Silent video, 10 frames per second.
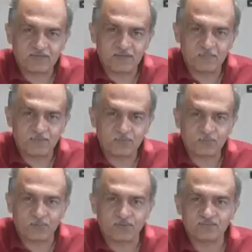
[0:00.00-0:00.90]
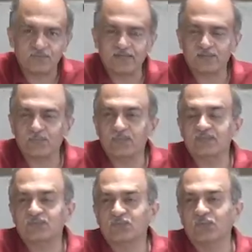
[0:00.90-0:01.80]
come into conflict with
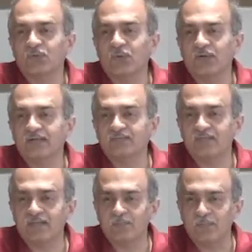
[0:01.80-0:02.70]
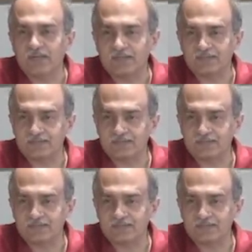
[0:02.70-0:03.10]
so-called development,